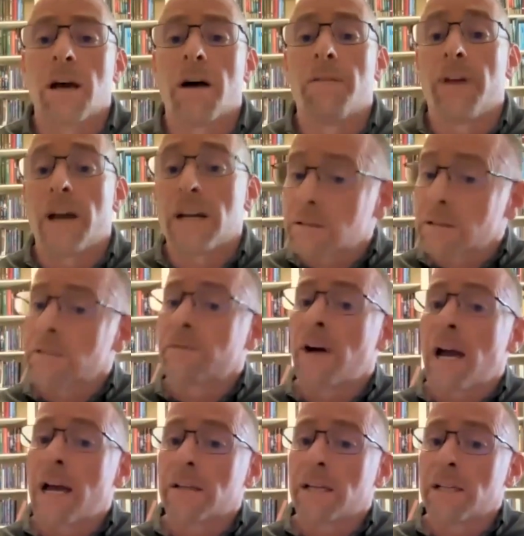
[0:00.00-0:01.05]
eventually
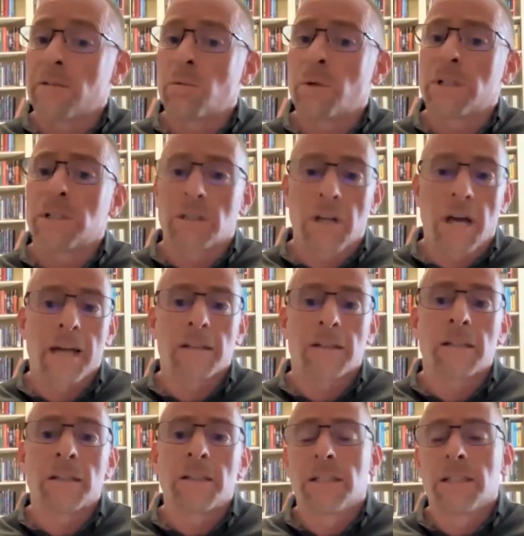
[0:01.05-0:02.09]
violated when
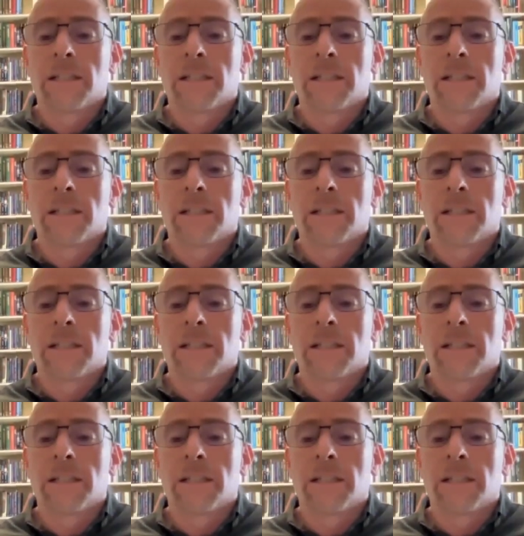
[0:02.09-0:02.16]
Delilah